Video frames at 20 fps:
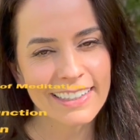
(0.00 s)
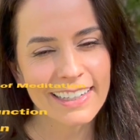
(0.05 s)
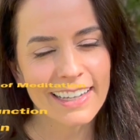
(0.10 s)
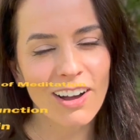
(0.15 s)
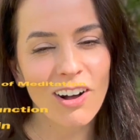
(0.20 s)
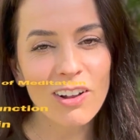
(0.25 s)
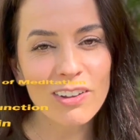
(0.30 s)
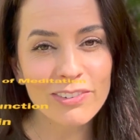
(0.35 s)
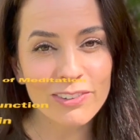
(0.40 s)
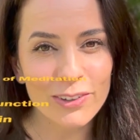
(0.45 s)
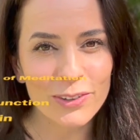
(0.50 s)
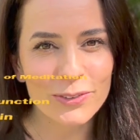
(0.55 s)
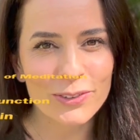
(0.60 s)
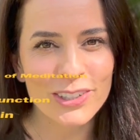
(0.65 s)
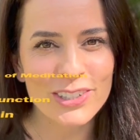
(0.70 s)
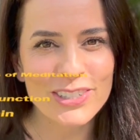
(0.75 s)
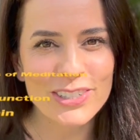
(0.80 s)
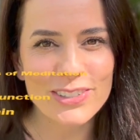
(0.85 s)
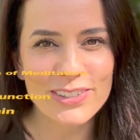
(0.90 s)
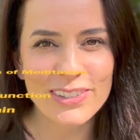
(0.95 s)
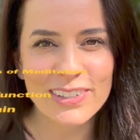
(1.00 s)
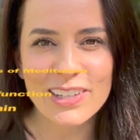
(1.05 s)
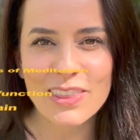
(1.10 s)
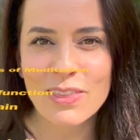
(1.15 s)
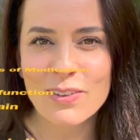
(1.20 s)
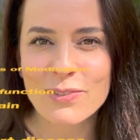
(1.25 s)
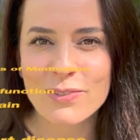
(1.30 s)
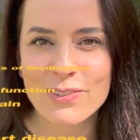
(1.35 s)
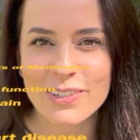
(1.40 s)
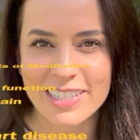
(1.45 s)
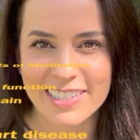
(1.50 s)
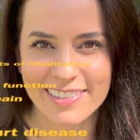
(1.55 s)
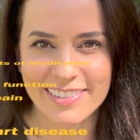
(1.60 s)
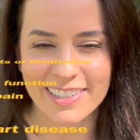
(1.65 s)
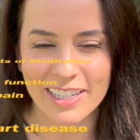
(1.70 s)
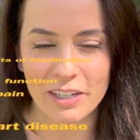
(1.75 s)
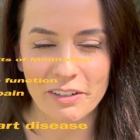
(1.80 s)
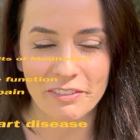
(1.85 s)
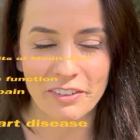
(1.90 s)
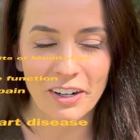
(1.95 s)
Also, reducing the
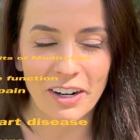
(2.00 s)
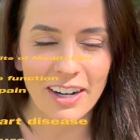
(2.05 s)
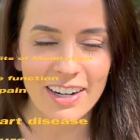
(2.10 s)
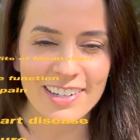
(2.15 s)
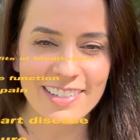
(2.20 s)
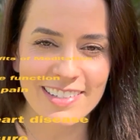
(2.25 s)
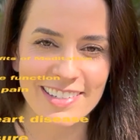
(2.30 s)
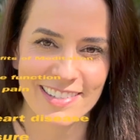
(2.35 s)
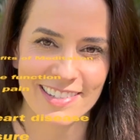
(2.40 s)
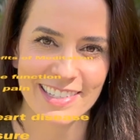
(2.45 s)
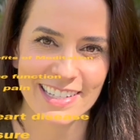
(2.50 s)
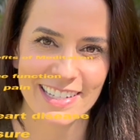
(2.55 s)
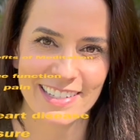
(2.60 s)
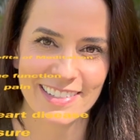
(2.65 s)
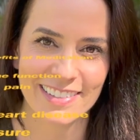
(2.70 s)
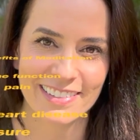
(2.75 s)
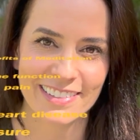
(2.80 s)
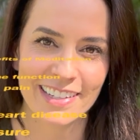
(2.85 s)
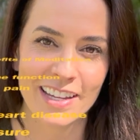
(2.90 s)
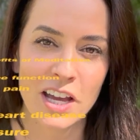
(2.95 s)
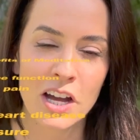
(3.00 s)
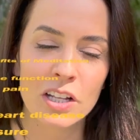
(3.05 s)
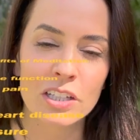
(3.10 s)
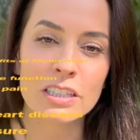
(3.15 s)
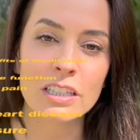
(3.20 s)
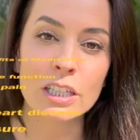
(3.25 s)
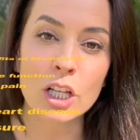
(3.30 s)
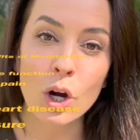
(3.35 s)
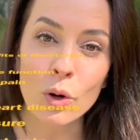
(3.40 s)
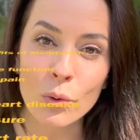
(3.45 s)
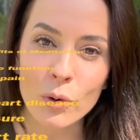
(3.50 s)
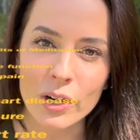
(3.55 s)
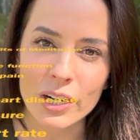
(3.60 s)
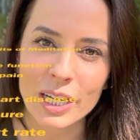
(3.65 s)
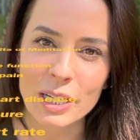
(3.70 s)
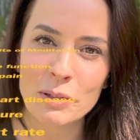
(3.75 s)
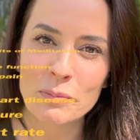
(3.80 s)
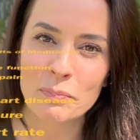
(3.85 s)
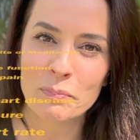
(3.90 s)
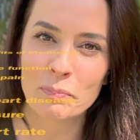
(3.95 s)
risk of heart disease,
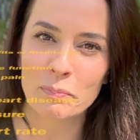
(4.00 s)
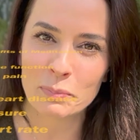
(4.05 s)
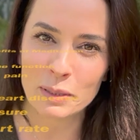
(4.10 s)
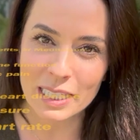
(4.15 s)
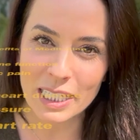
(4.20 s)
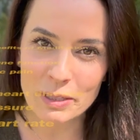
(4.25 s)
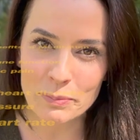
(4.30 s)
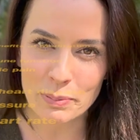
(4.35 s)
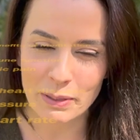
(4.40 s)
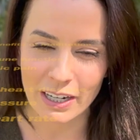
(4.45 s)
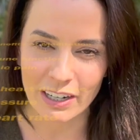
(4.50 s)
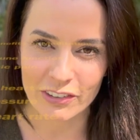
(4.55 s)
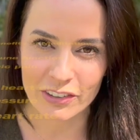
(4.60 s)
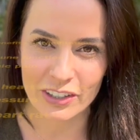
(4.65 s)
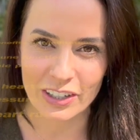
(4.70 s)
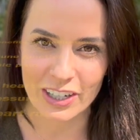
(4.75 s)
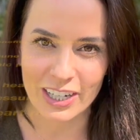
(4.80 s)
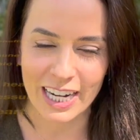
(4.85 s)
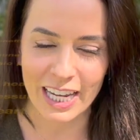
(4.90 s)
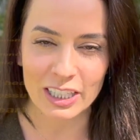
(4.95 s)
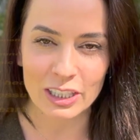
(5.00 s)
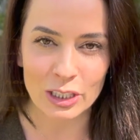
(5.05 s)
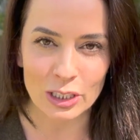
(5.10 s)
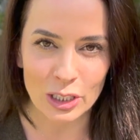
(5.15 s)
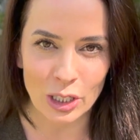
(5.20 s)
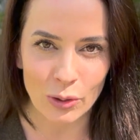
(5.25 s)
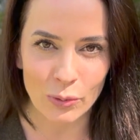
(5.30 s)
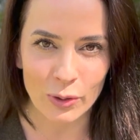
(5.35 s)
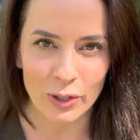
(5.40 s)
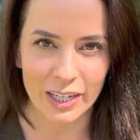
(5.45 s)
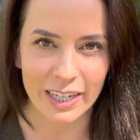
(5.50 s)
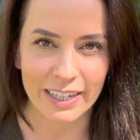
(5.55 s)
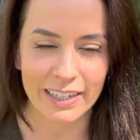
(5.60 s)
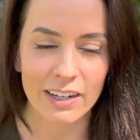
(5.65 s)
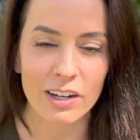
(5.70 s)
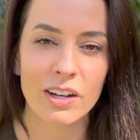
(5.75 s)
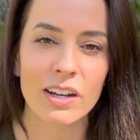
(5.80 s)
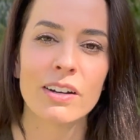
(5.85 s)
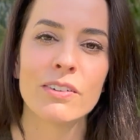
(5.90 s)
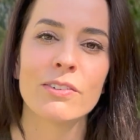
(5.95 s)
lowering blood pressure, and lowering
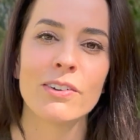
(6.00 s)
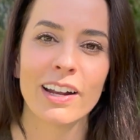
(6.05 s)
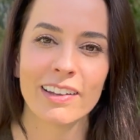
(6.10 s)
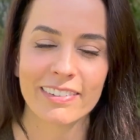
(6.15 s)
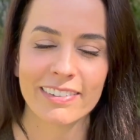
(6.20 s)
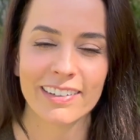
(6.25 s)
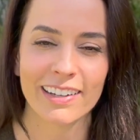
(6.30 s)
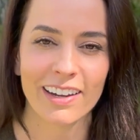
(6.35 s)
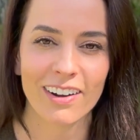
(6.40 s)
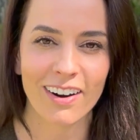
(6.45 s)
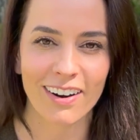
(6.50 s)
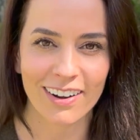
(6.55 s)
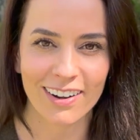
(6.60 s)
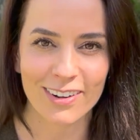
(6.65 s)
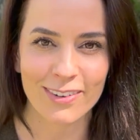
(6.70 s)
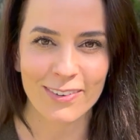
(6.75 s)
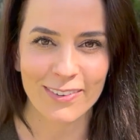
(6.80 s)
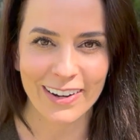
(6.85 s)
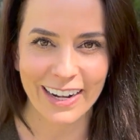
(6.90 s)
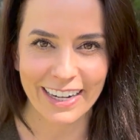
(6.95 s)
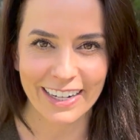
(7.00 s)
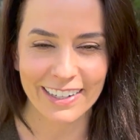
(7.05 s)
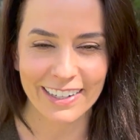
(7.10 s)
resting heart rate.